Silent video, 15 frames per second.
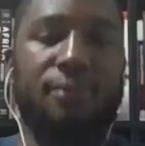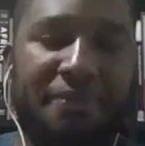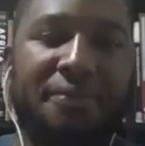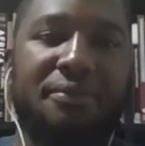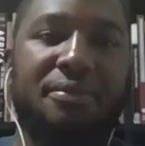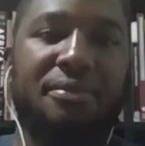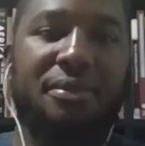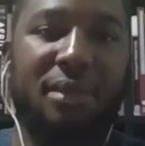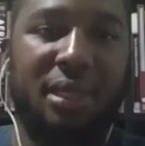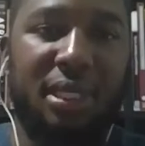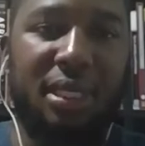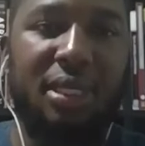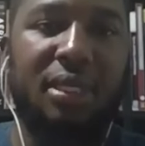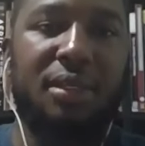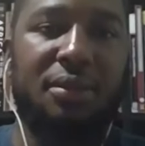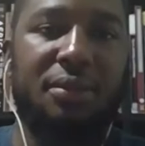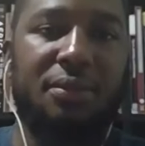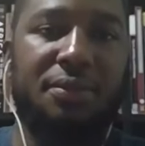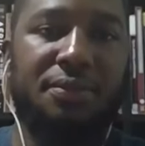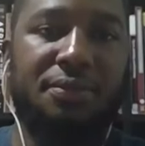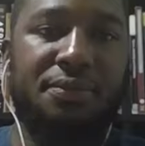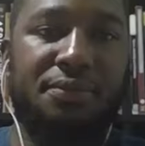So in this
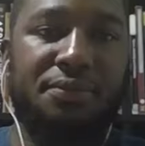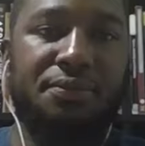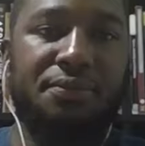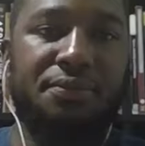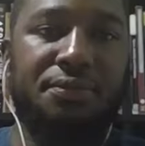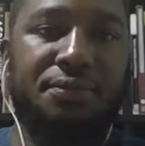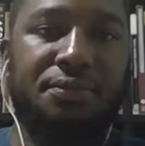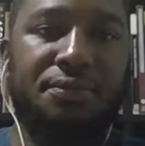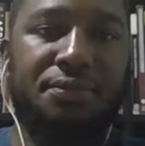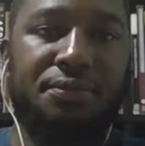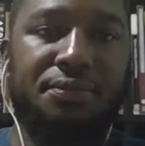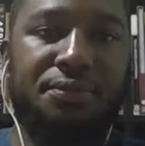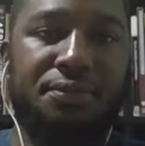case, who is then,